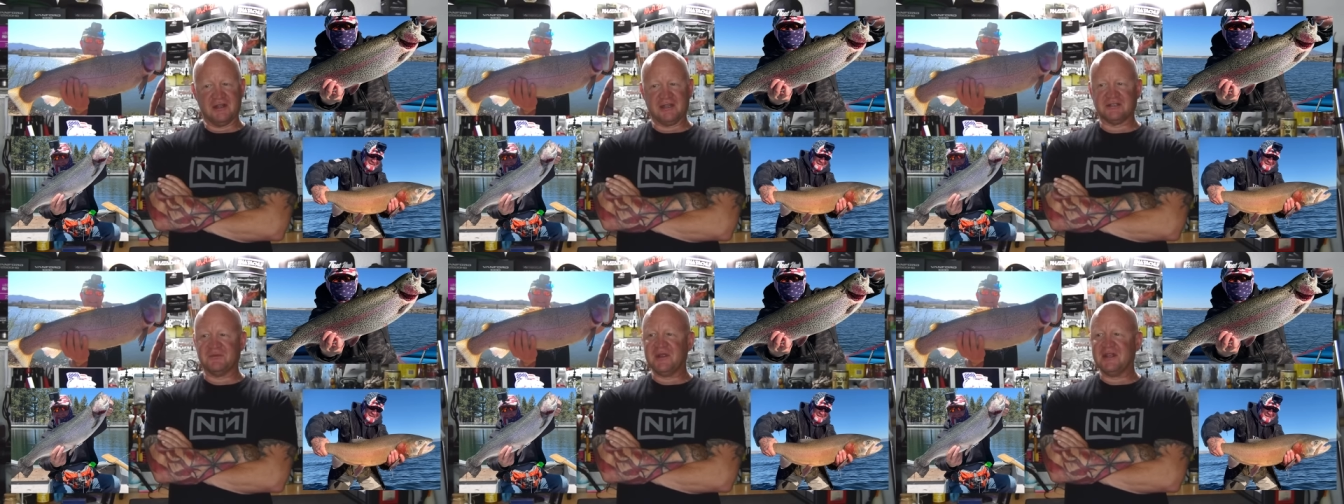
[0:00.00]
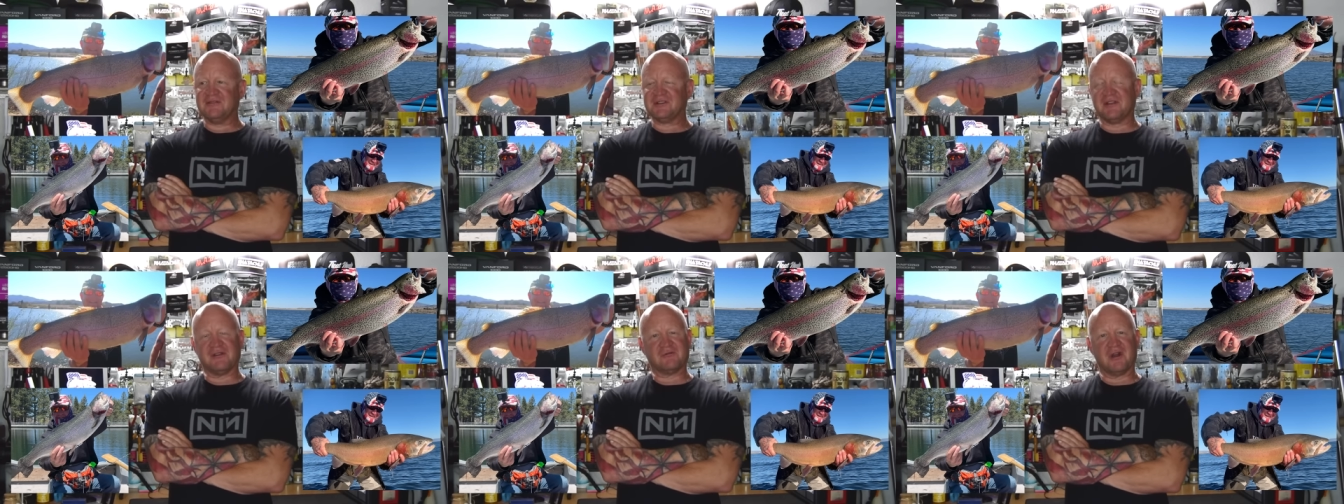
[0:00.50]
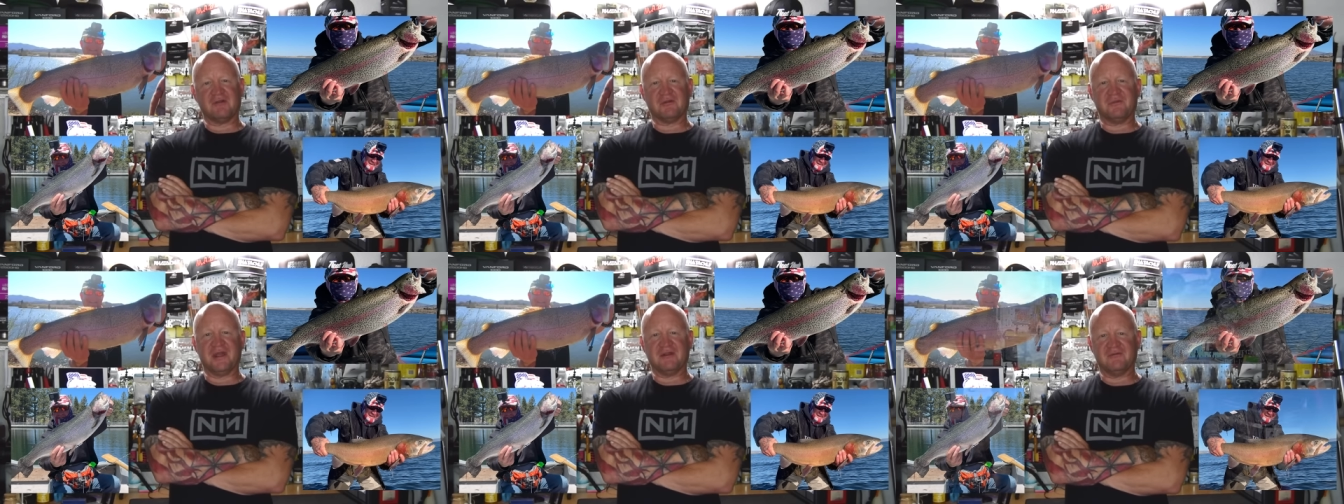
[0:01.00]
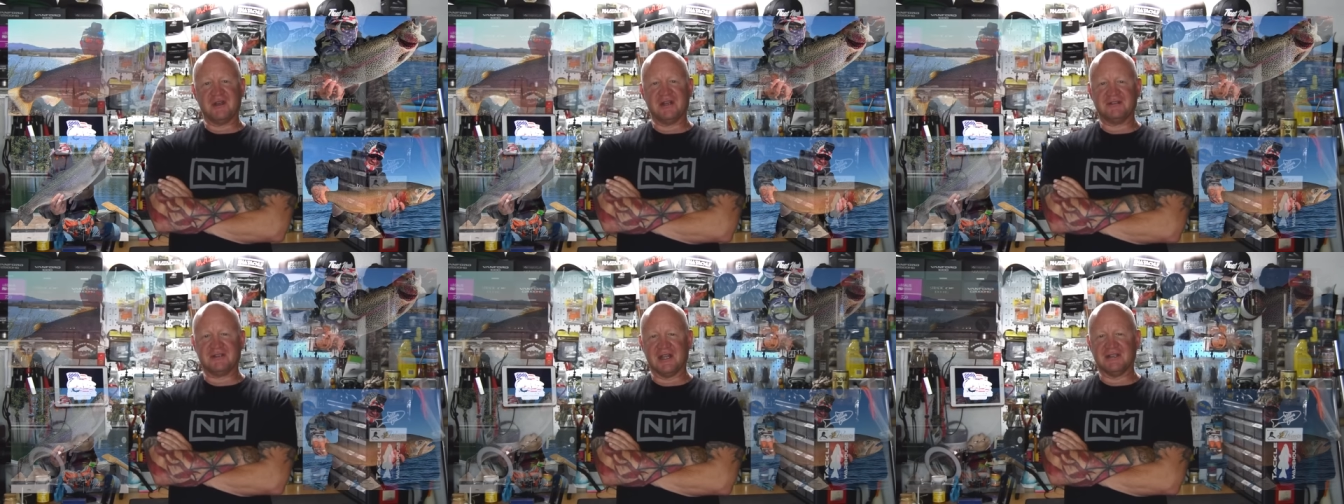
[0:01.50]
That doesn't mean there's anything wrong with bait and weight.
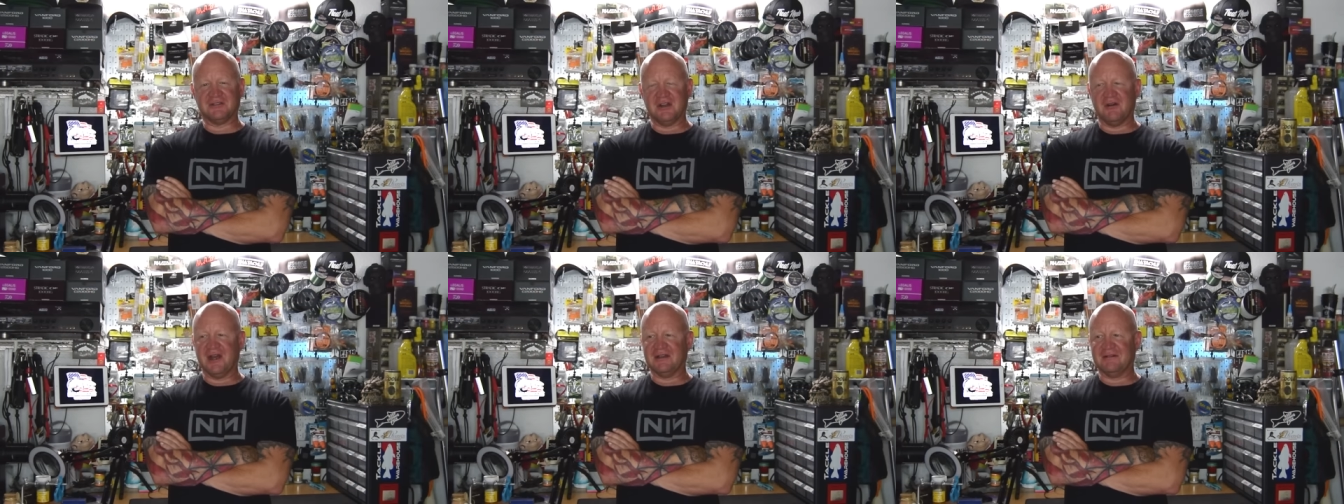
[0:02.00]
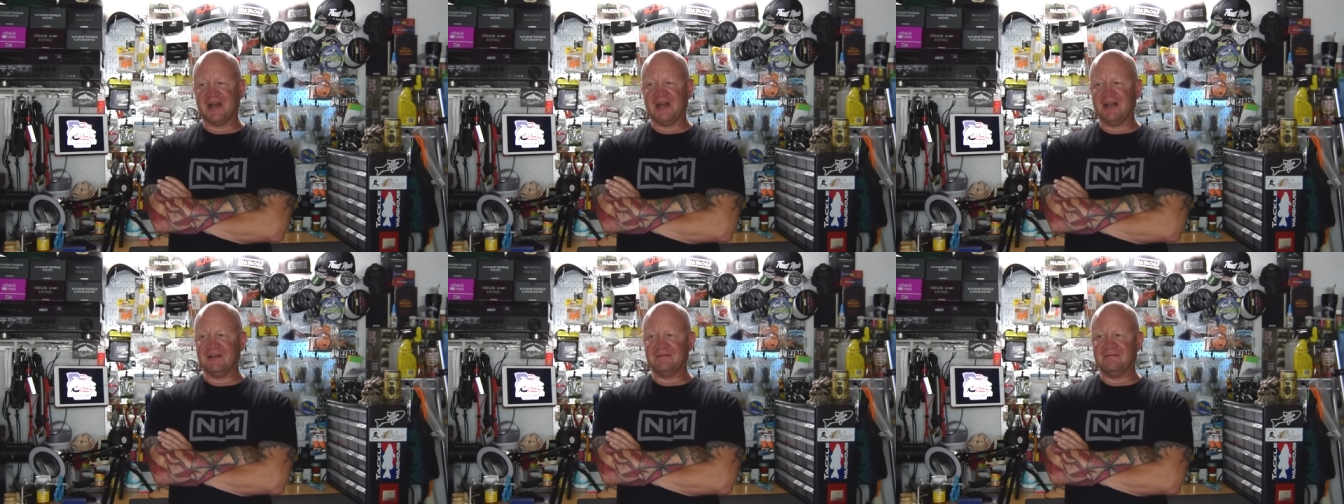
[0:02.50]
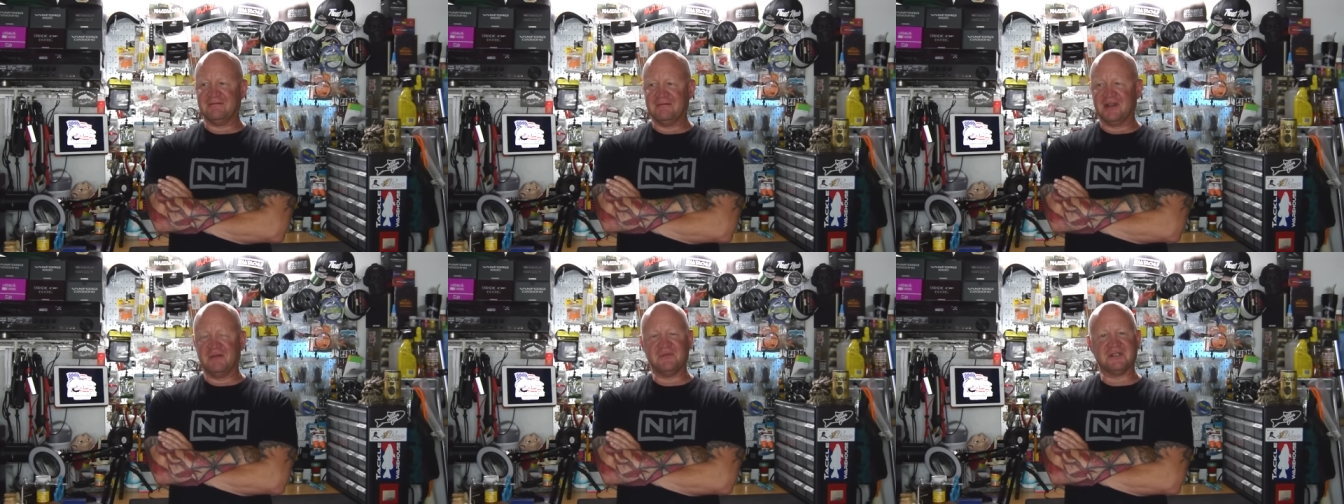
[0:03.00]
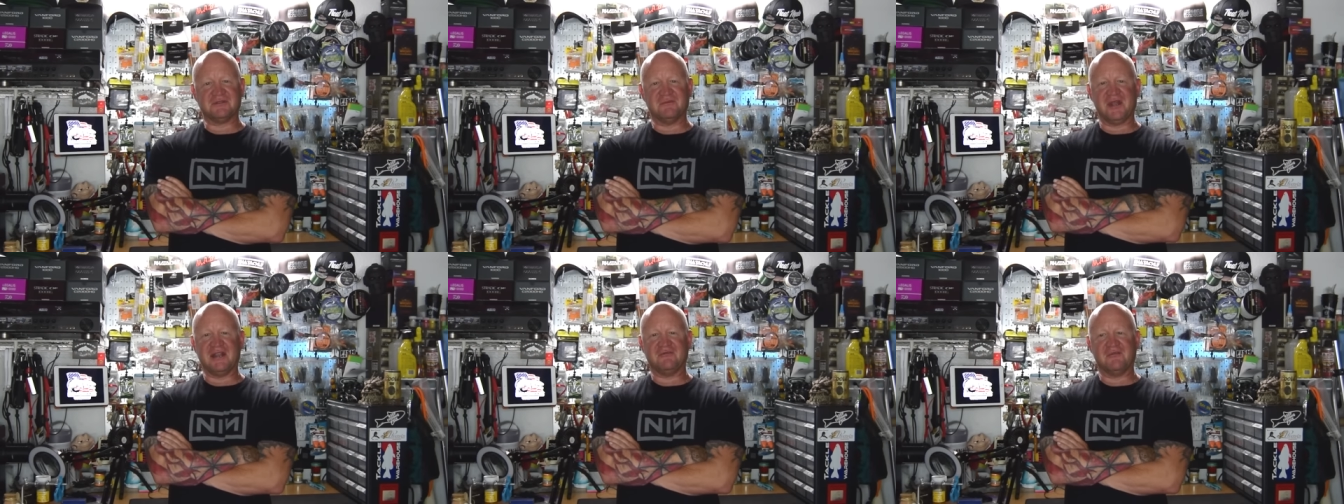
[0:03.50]
As you guys know, I love me some
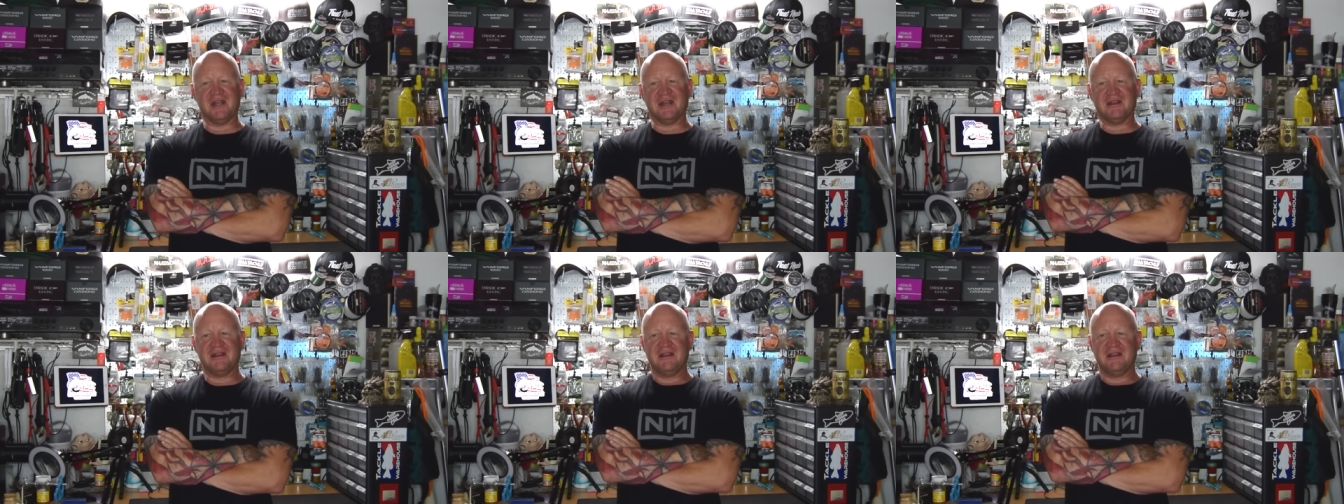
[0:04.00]
bait and weight,